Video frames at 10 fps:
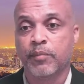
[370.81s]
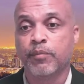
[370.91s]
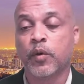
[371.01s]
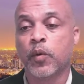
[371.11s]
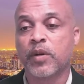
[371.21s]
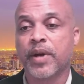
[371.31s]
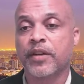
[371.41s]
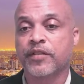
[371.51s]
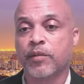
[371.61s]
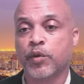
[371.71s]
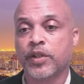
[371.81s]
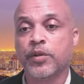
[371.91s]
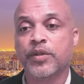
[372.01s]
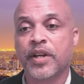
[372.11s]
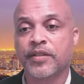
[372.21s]
But what about someone who
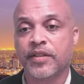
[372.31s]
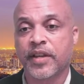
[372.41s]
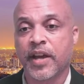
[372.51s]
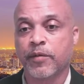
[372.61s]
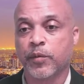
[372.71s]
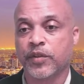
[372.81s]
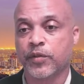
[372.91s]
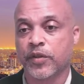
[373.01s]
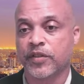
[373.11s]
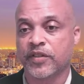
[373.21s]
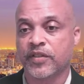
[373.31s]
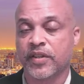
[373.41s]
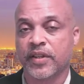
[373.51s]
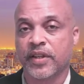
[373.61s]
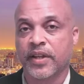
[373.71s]
doesn't have the resources
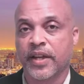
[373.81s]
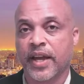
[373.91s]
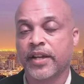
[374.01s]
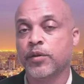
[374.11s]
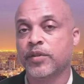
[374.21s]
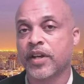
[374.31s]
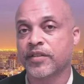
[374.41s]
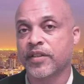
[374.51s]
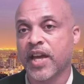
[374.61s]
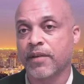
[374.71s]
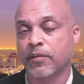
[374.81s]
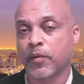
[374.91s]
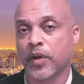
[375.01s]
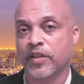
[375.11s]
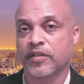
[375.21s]
and who doesn't have a
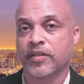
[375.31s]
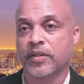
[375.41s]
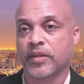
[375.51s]
voice?"